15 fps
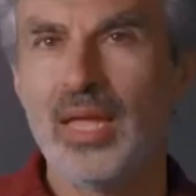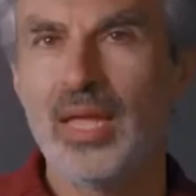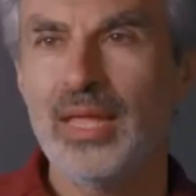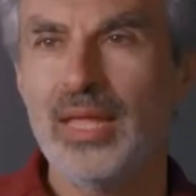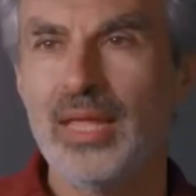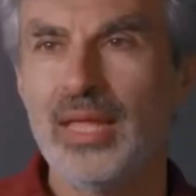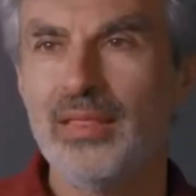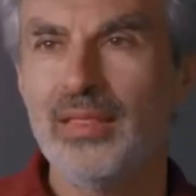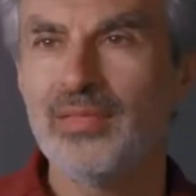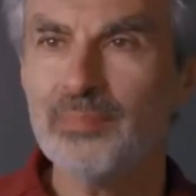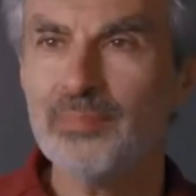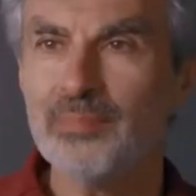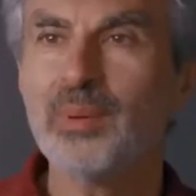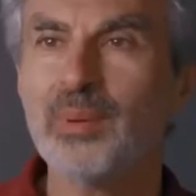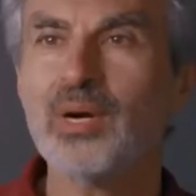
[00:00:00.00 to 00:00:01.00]
And that
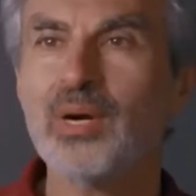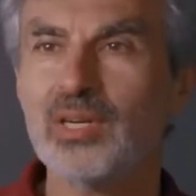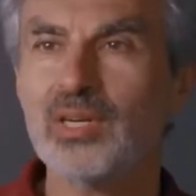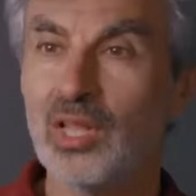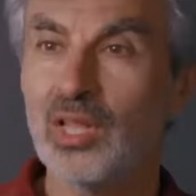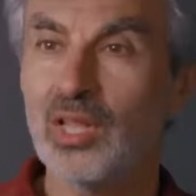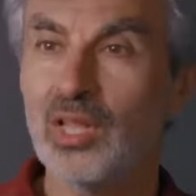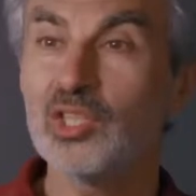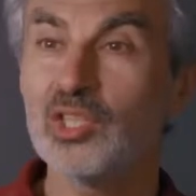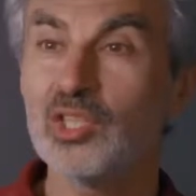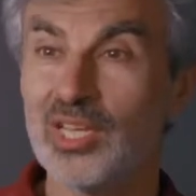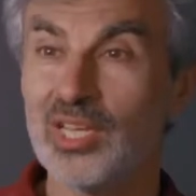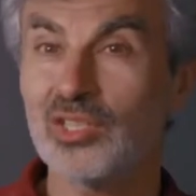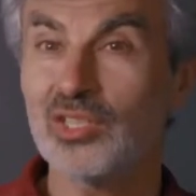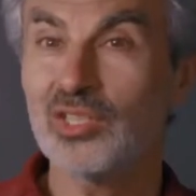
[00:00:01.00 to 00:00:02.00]
part of our knowledge is
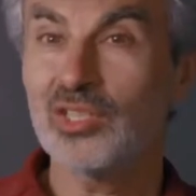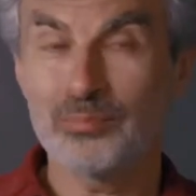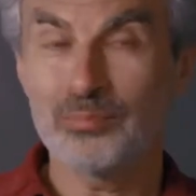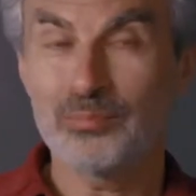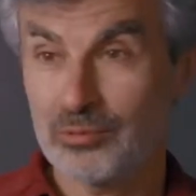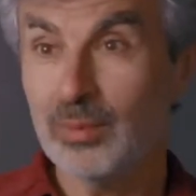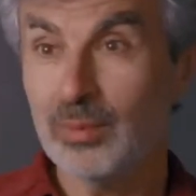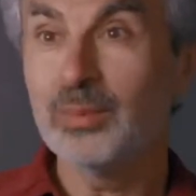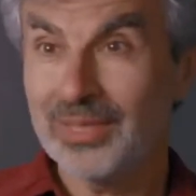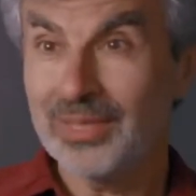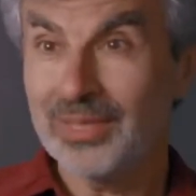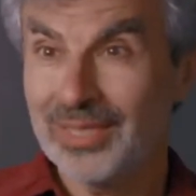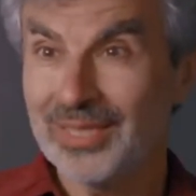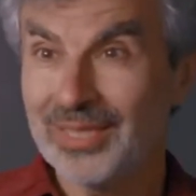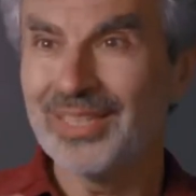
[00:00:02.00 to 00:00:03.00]
actually
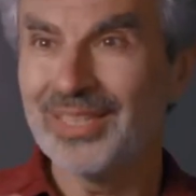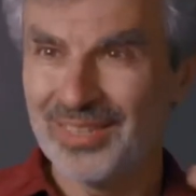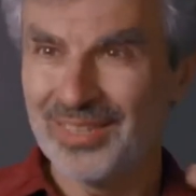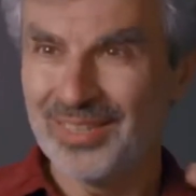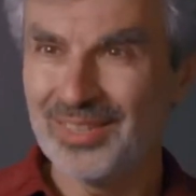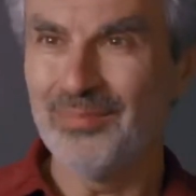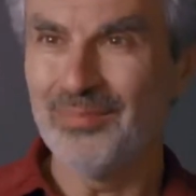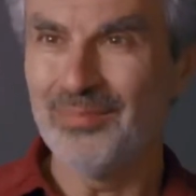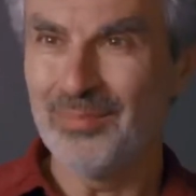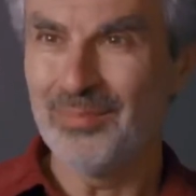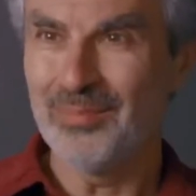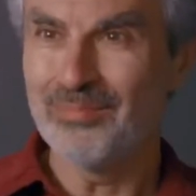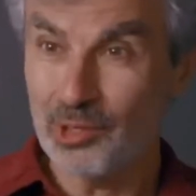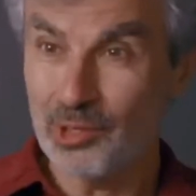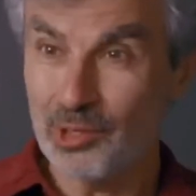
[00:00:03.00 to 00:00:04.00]
probably the
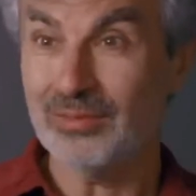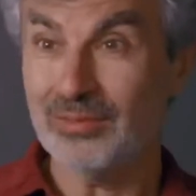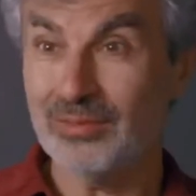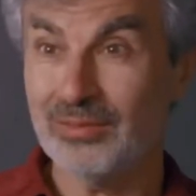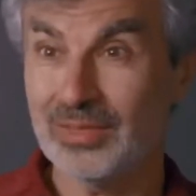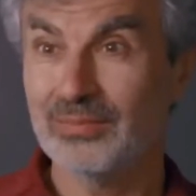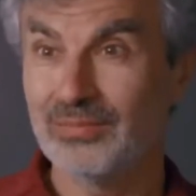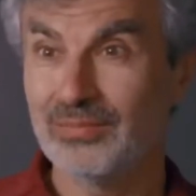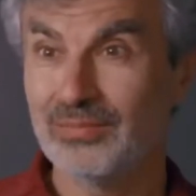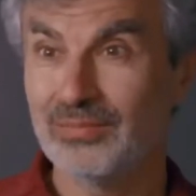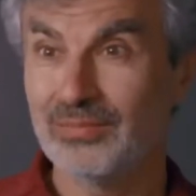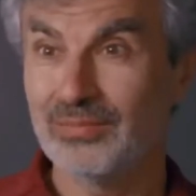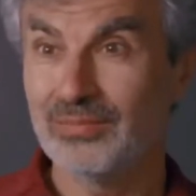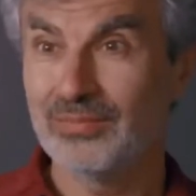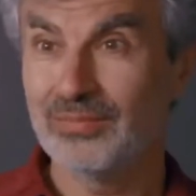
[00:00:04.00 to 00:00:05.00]
majority of it.
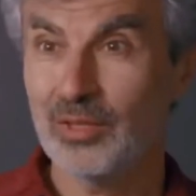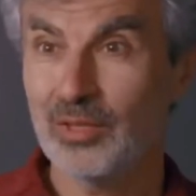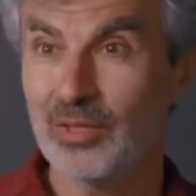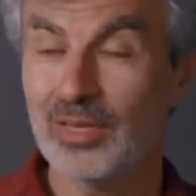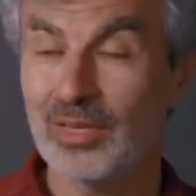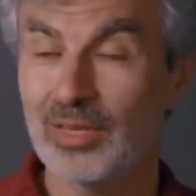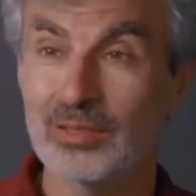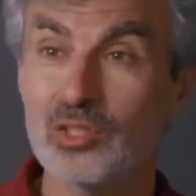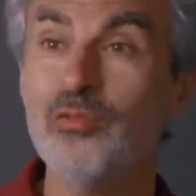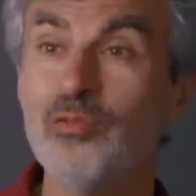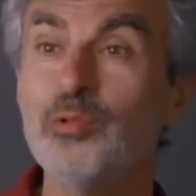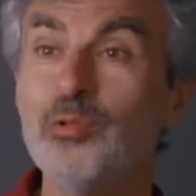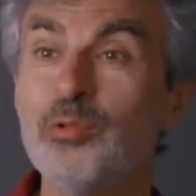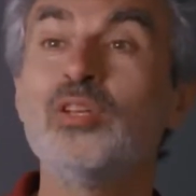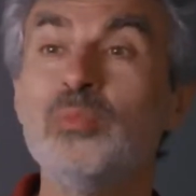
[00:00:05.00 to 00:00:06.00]
It's like the stuff
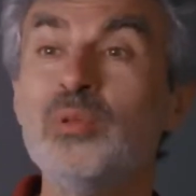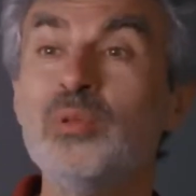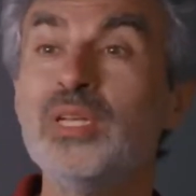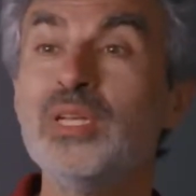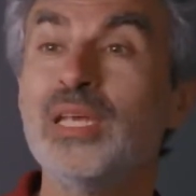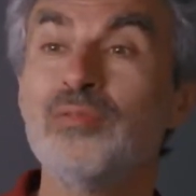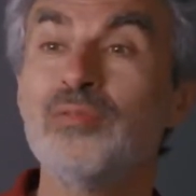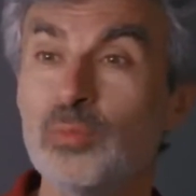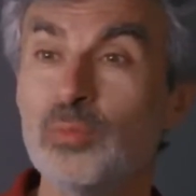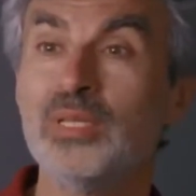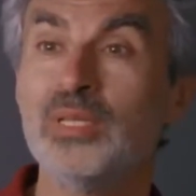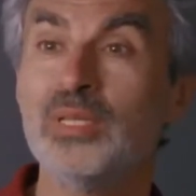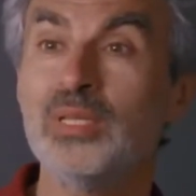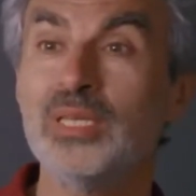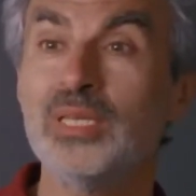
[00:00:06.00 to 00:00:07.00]
we can communicate
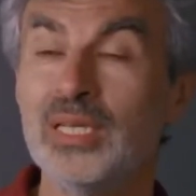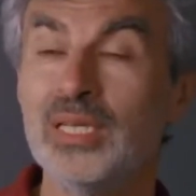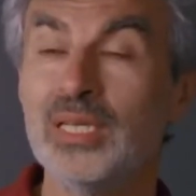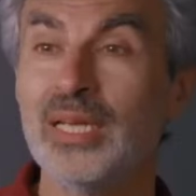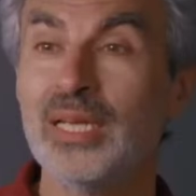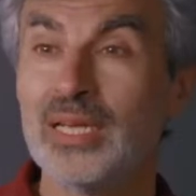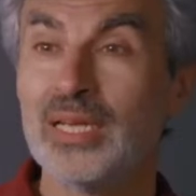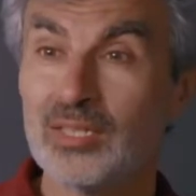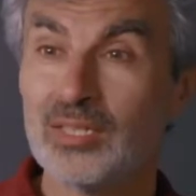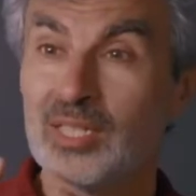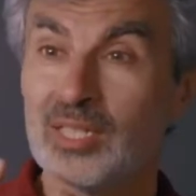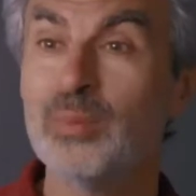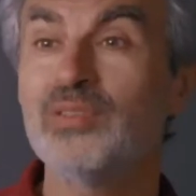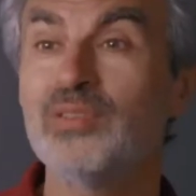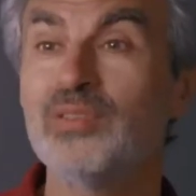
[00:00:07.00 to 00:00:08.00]
verbally is the tip
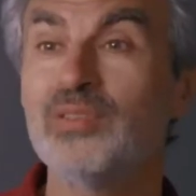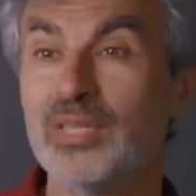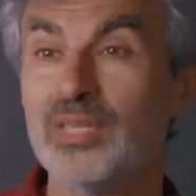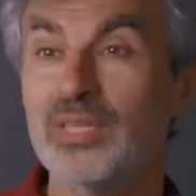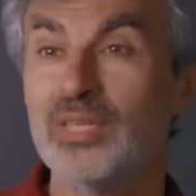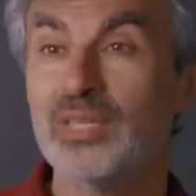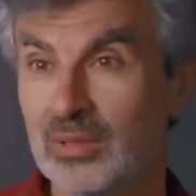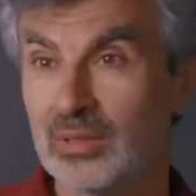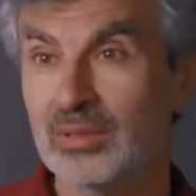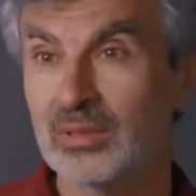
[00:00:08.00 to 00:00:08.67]
of the iceberg.